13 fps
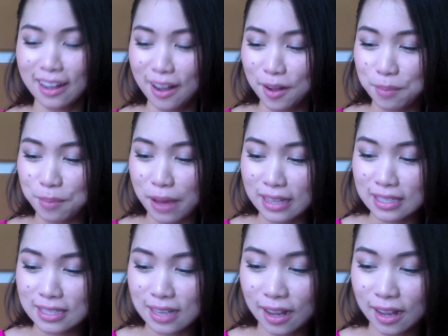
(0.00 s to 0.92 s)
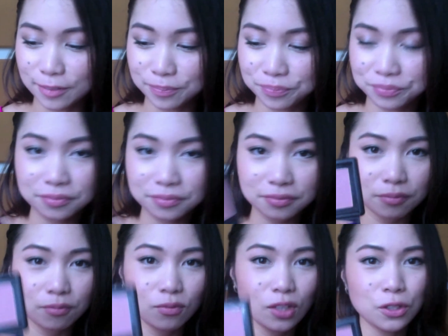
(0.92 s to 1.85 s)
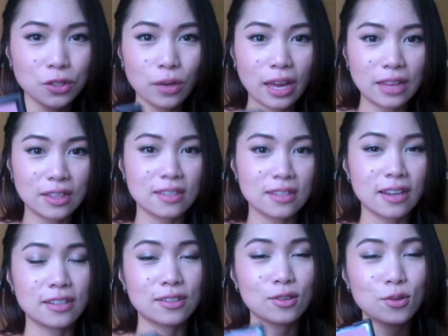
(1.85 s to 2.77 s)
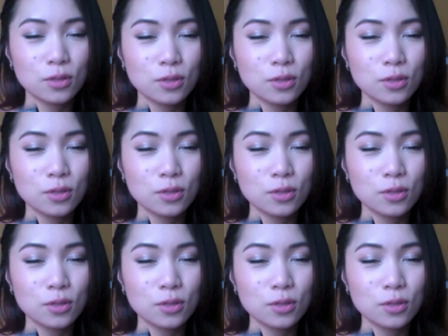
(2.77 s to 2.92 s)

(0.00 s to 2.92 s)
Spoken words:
but you get this nice cool